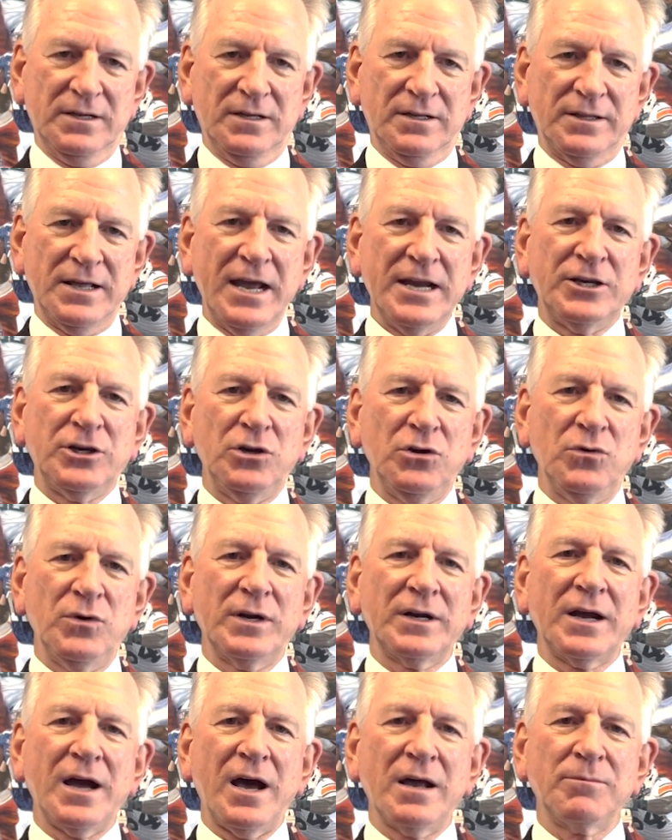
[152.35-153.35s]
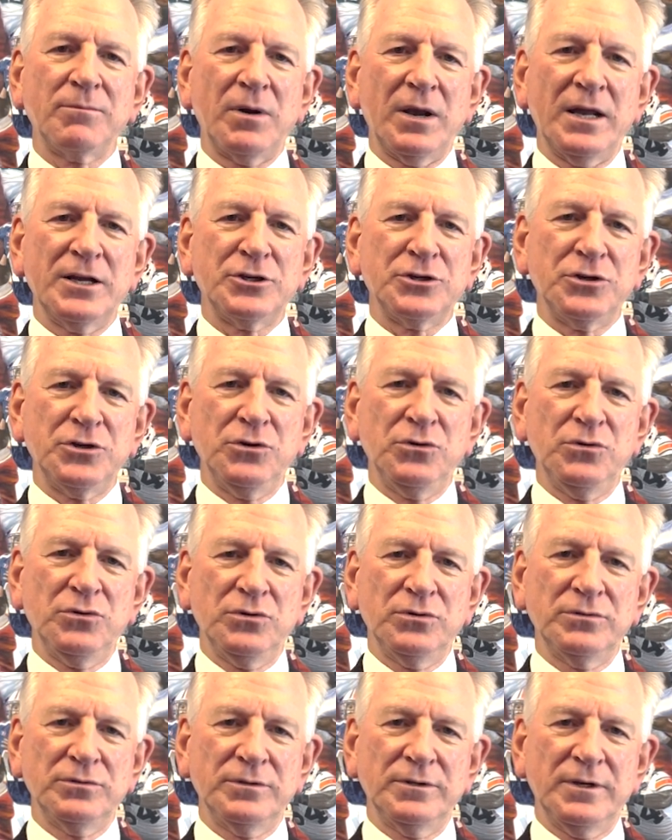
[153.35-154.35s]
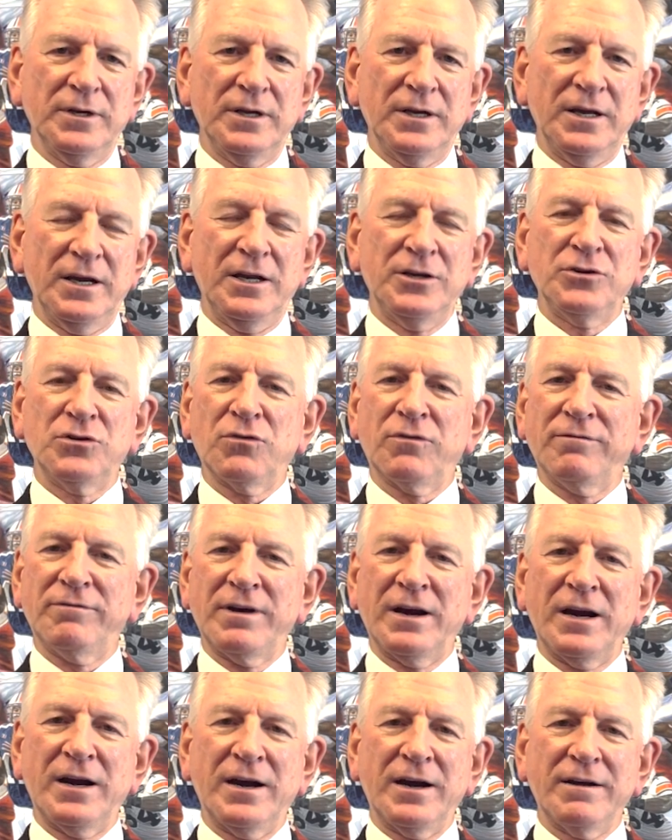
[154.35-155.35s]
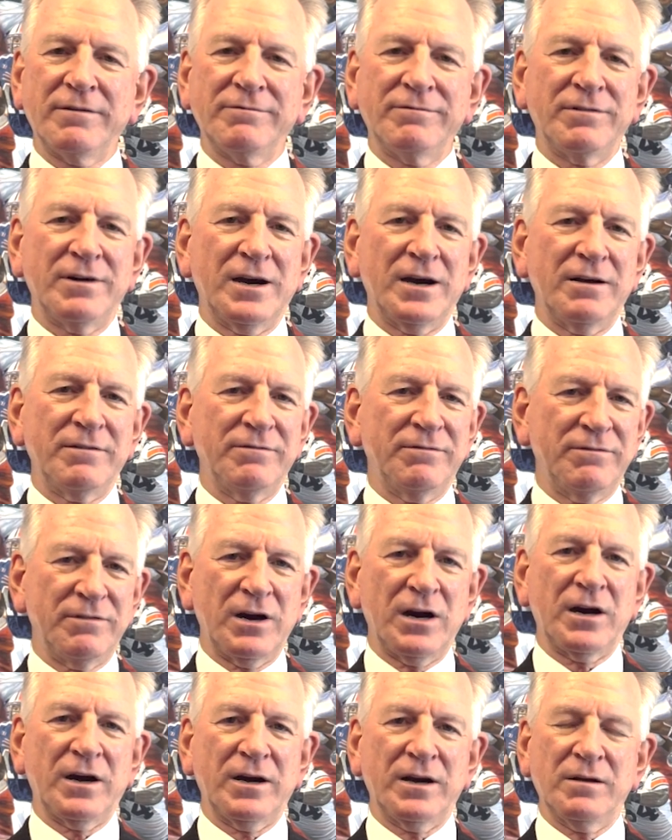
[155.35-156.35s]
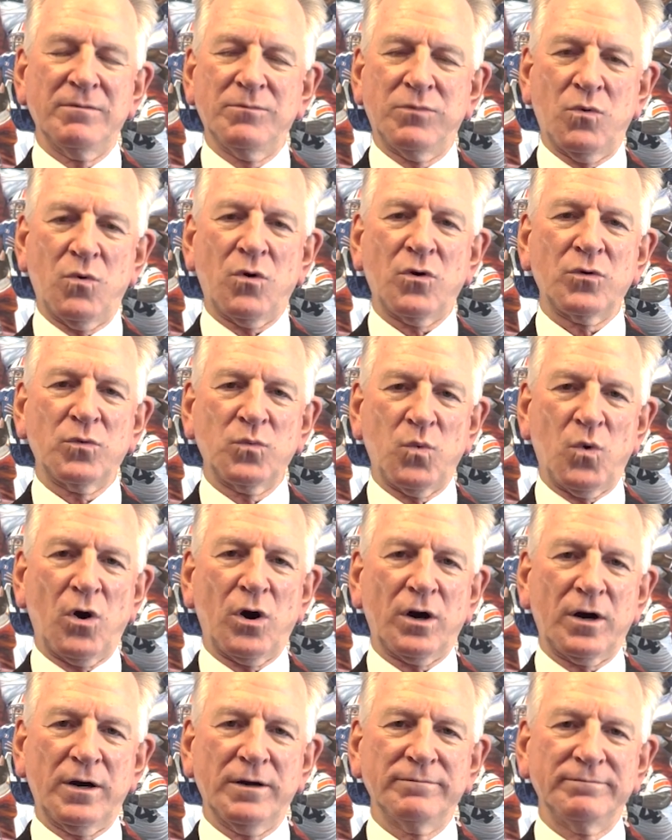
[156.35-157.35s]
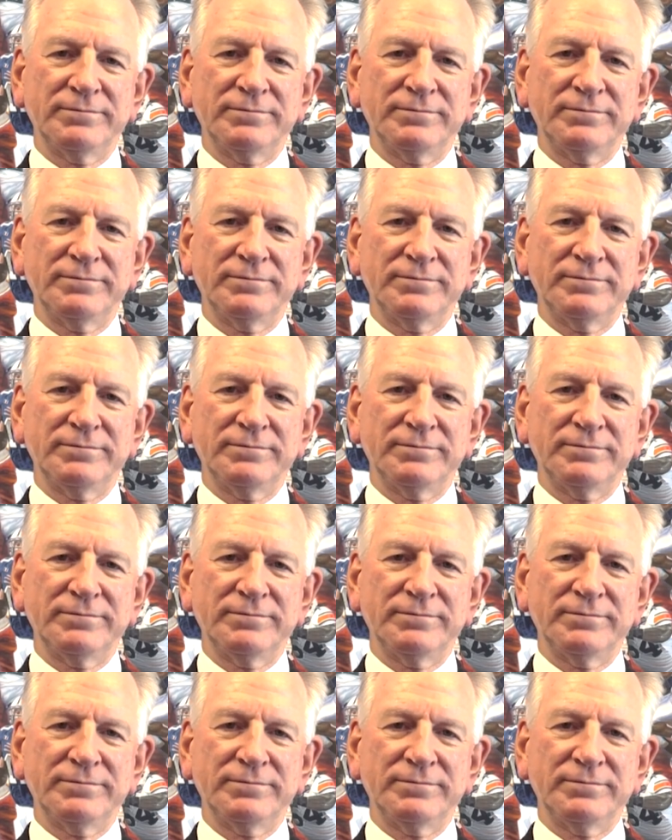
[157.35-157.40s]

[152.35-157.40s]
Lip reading: Thank you, and God bless you in your very, very, very important work.